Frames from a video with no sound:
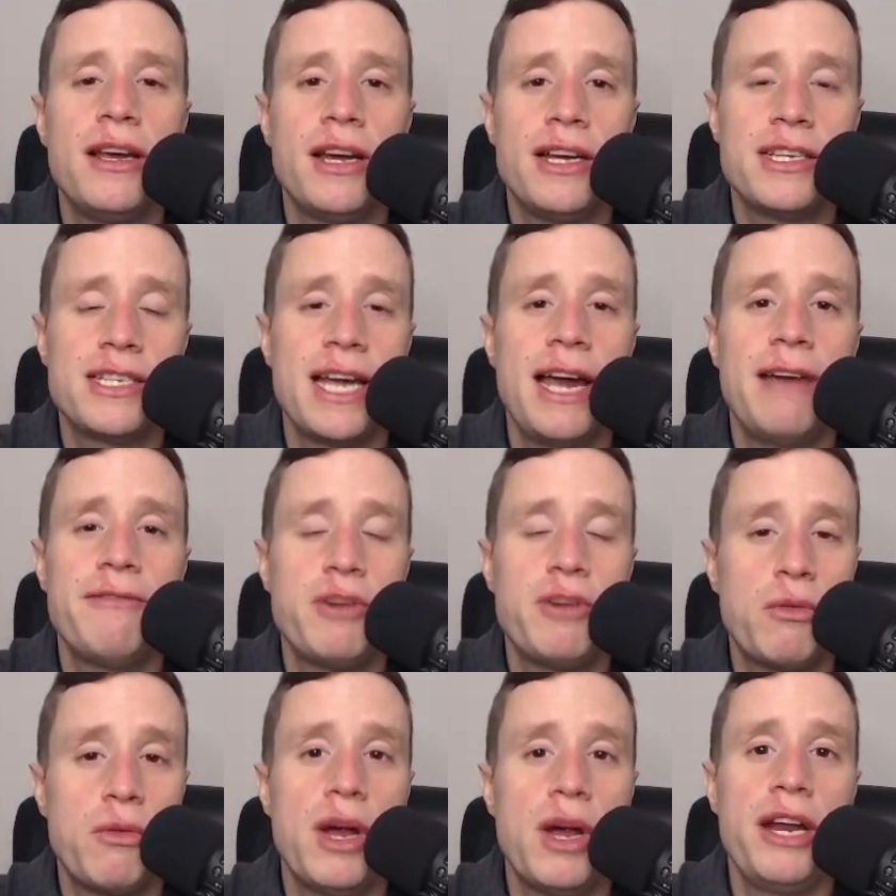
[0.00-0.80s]
because I have
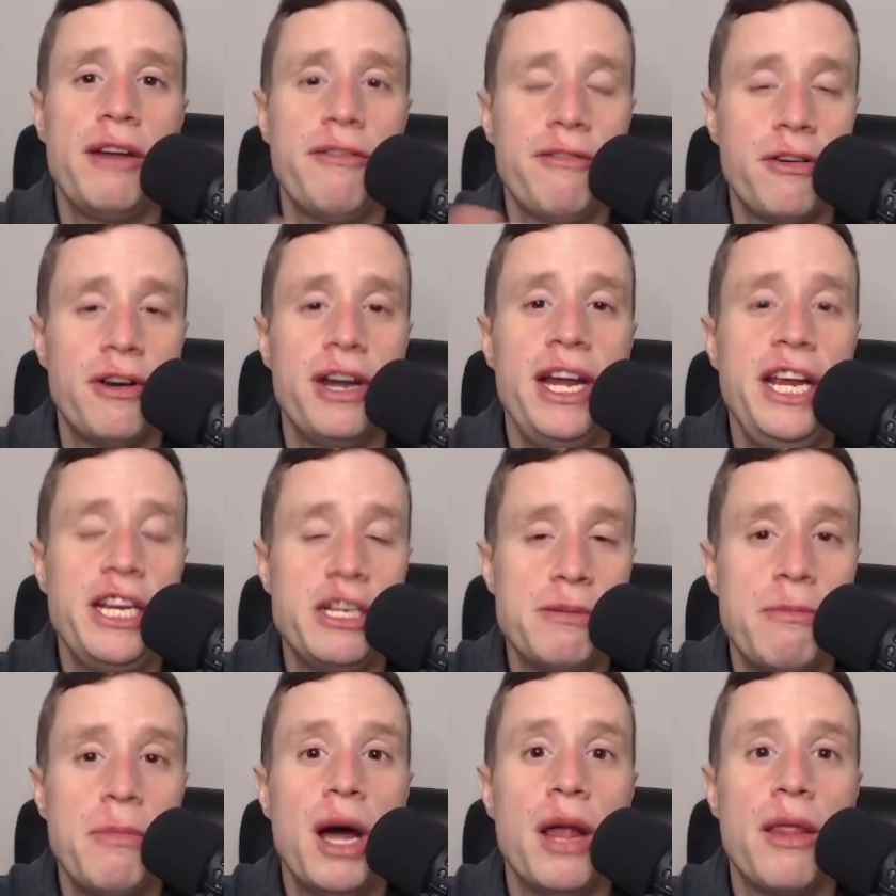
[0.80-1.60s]
to run it for
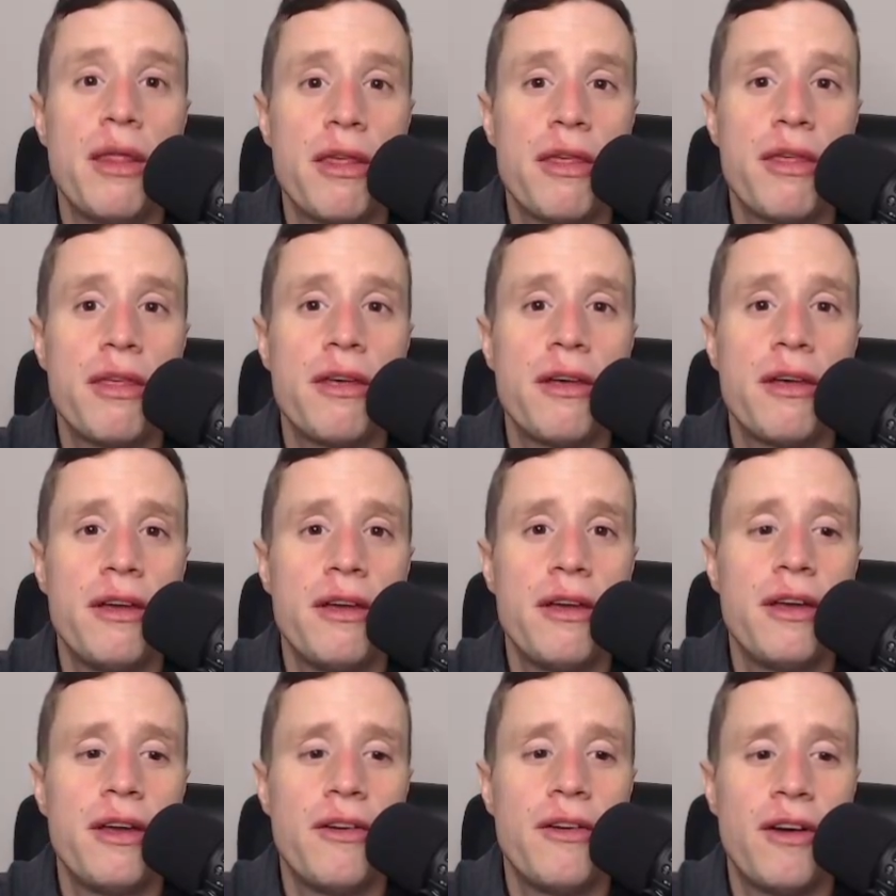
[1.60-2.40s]
each month,
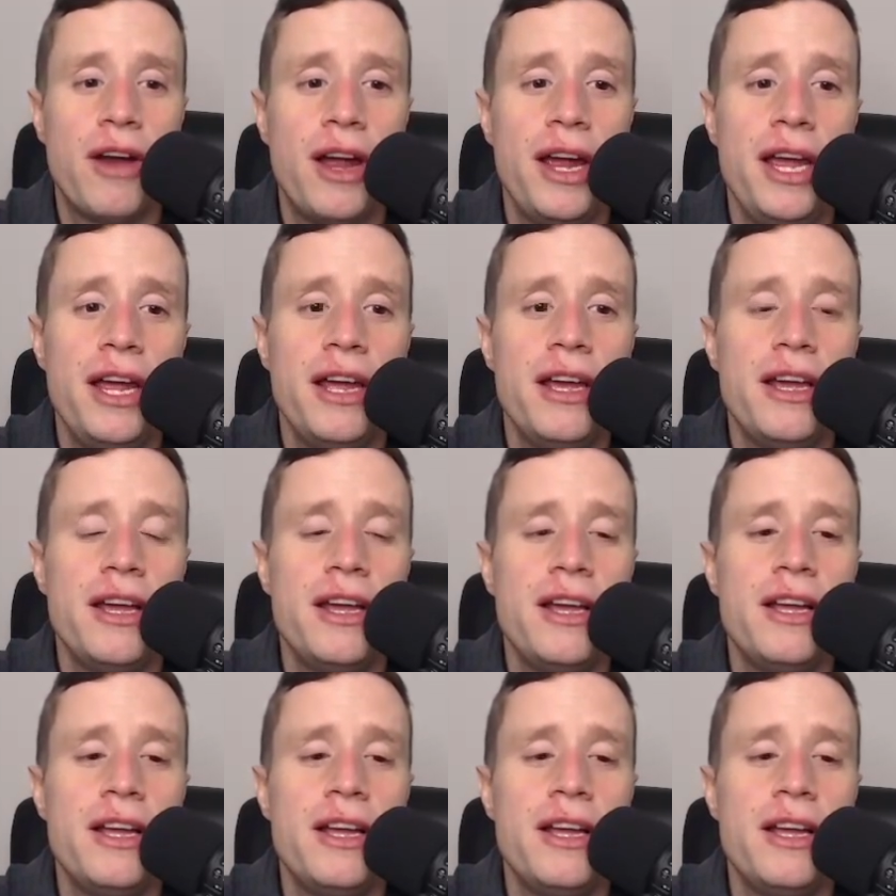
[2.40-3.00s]
right?